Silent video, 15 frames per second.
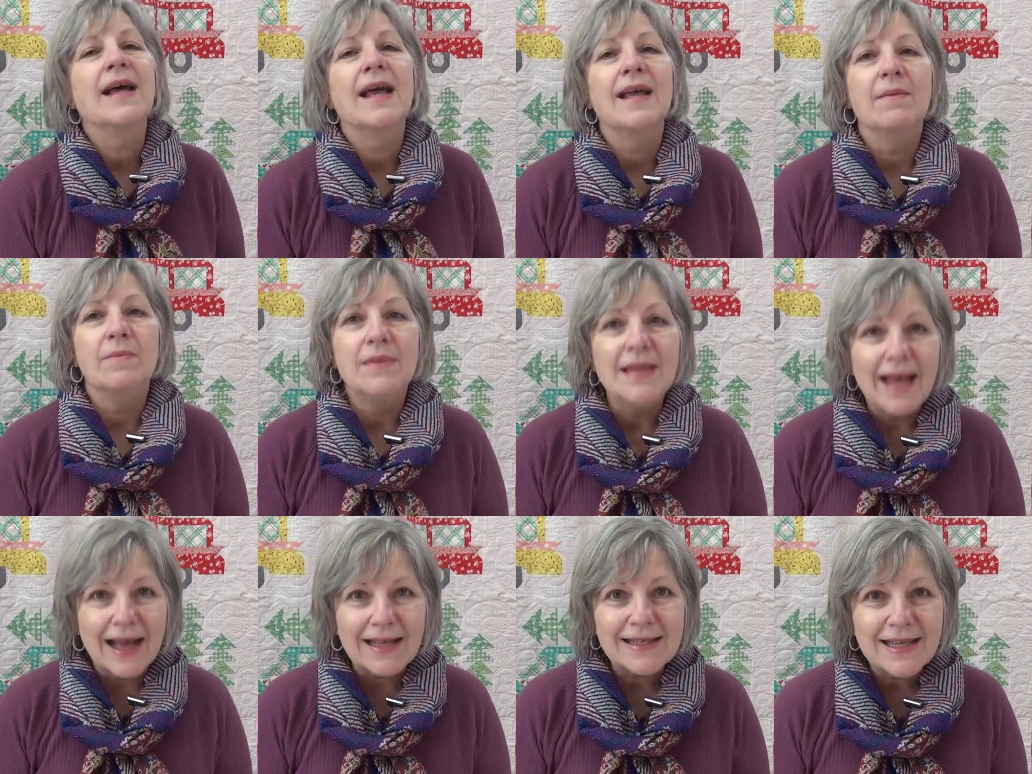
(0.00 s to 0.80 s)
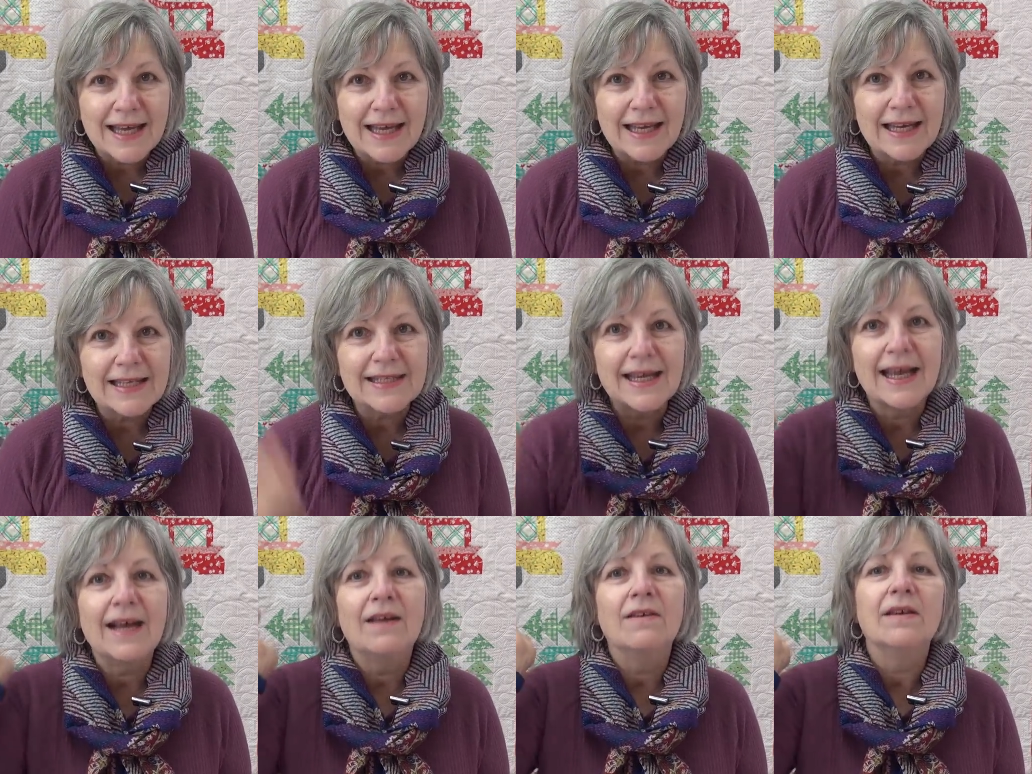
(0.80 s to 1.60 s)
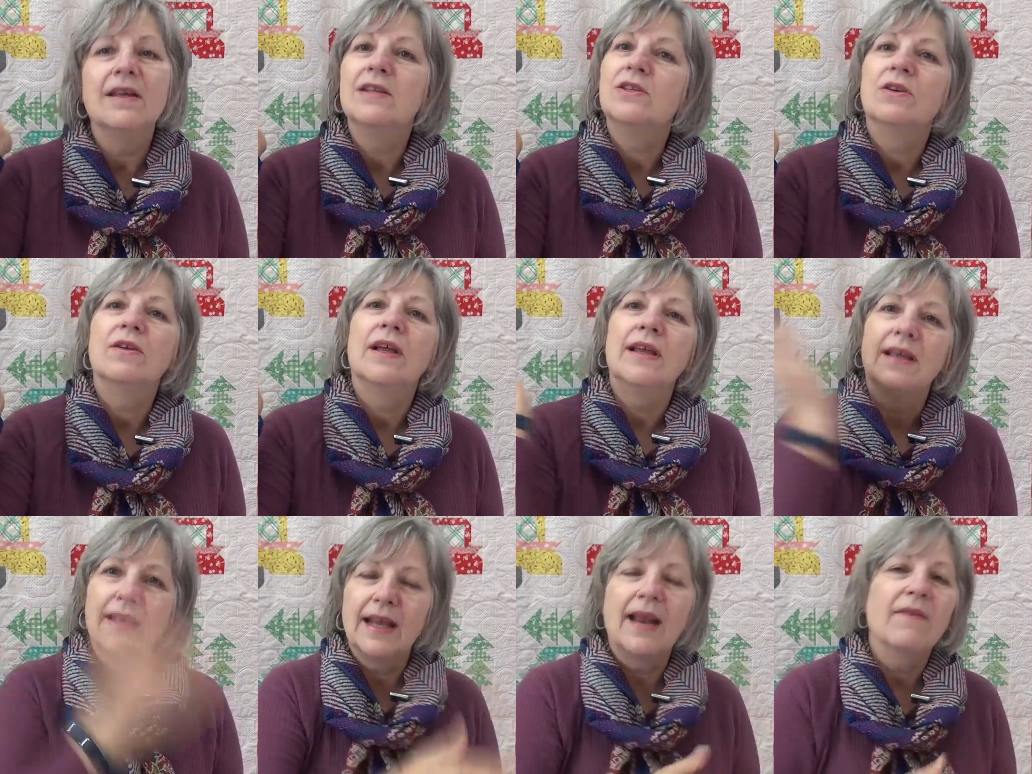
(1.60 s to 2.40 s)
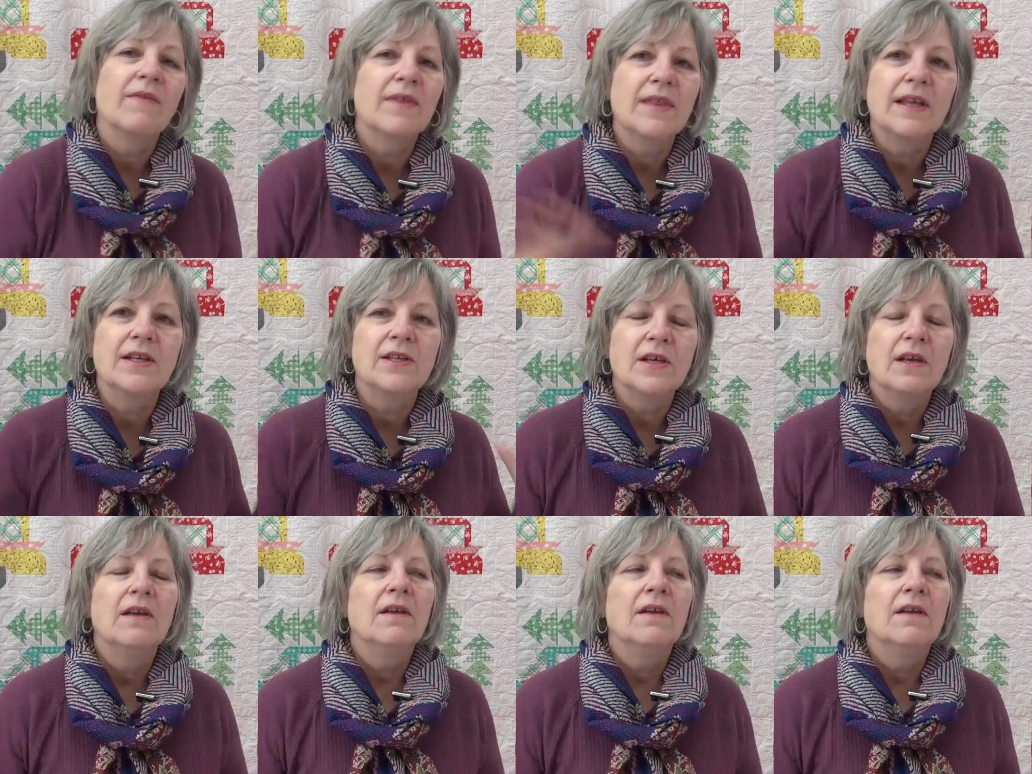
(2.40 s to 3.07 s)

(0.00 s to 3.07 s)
I am not taking it down until I get everything,